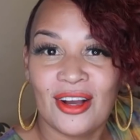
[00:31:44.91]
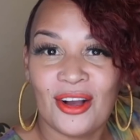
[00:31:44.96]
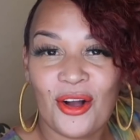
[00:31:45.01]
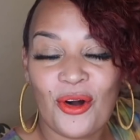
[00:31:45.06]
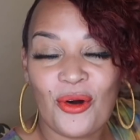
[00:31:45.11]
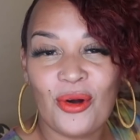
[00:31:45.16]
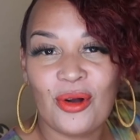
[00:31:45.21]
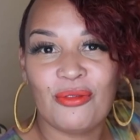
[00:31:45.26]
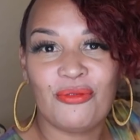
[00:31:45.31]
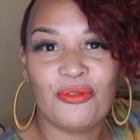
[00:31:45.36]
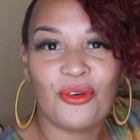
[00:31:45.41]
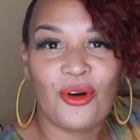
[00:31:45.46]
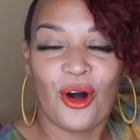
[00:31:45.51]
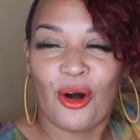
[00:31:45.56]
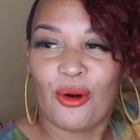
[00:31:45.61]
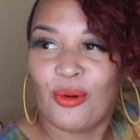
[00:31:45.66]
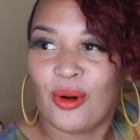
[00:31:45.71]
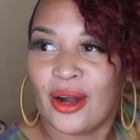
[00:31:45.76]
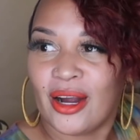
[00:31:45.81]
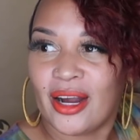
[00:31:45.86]
Going
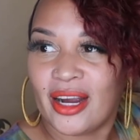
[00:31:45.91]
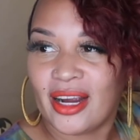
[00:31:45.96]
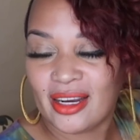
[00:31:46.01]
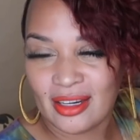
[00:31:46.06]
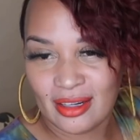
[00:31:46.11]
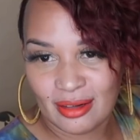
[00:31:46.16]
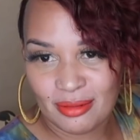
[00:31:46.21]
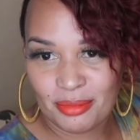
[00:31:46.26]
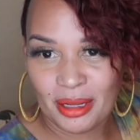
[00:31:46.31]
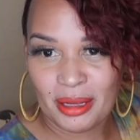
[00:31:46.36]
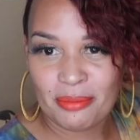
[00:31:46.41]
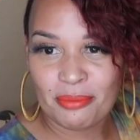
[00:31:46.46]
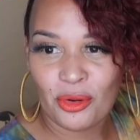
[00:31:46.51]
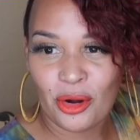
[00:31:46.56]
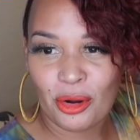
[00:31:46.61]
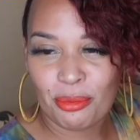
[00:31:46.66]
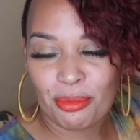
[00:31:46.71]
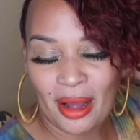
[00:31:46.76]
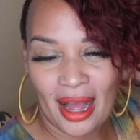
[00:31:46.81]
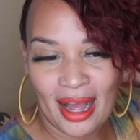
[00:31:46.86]
forward and be
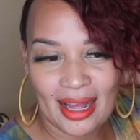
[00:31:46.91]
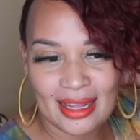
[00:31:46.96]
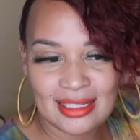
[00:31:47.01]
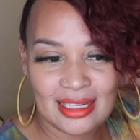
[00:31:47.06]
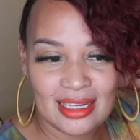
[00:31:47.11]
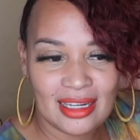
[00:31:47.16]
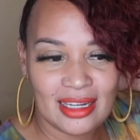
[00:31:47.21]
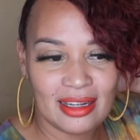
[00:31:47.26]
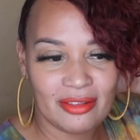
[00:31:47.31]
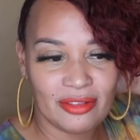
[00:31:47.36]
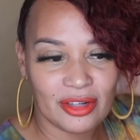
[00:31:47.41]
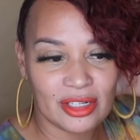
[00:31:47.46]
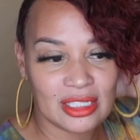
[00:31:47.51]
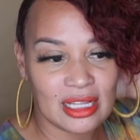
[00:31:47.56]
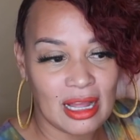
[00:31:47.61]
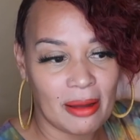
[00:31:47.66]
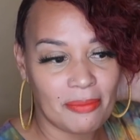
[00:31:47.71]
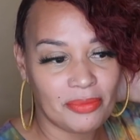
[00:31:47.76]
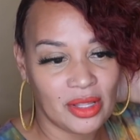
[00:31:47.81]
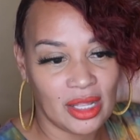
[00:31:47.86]
more positive or
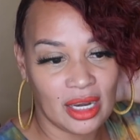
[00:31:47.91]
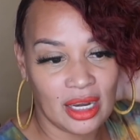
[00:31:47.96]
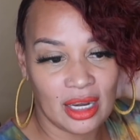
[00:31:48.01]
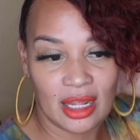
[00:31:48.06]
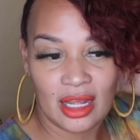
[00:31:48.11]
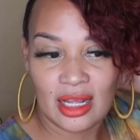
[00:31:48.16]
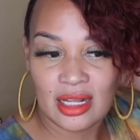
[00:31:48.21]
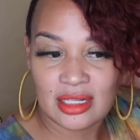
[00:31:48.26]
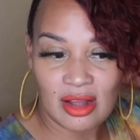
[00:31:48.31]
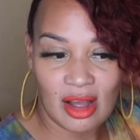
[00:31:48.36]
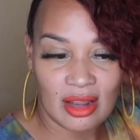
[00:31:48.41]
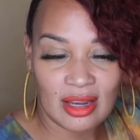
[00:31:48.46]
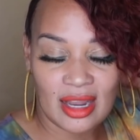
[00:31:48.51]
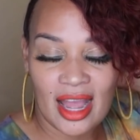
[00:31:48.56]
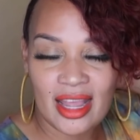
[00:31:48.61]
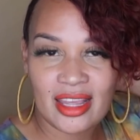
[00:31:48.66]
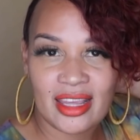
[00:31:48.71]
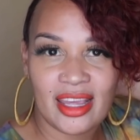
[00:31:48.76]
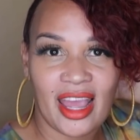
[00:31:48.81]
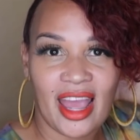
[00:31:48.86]
something. And he's all
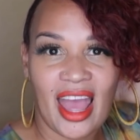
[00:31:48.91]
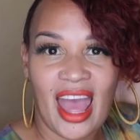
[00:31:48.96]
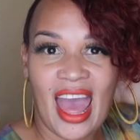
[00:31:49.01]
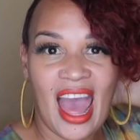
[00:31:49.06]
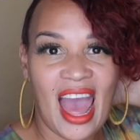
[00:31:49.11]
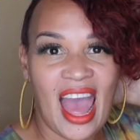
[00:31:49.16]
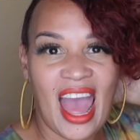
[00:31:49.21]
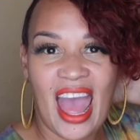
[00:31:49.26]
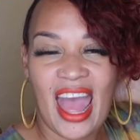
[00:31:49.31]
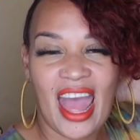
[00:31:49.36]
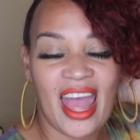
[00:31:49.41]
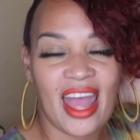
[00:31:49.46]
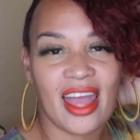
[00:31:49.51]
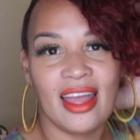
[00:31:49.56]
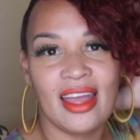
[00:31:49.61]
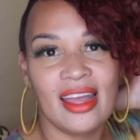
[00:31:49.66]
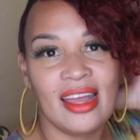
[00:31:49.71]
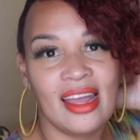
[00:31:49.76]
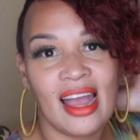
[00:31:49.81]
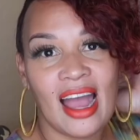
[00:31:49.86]
like, yeah,
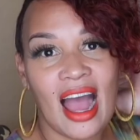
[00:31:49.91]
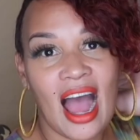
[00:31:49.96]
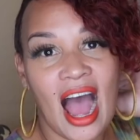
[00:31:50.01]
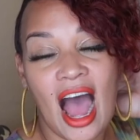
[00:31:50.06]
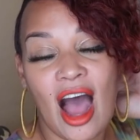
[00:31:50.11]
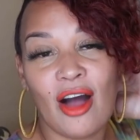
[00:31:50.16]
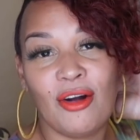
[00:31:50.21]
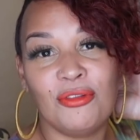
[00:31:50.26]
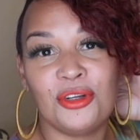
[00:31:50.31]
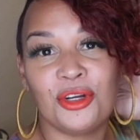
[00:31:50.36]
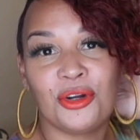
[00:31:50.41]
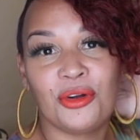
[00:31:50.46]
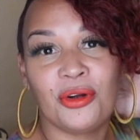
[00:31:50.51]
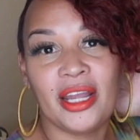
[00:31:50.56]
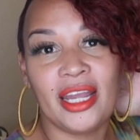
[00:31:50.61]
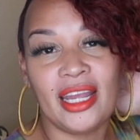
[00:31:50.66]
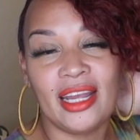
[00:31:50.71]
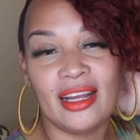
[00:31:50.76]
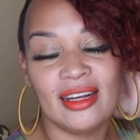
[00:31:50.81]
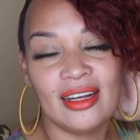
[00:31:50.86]
I don't
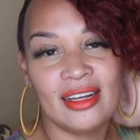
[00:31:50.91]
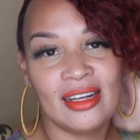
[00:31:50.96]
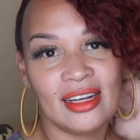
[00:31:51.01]
agree.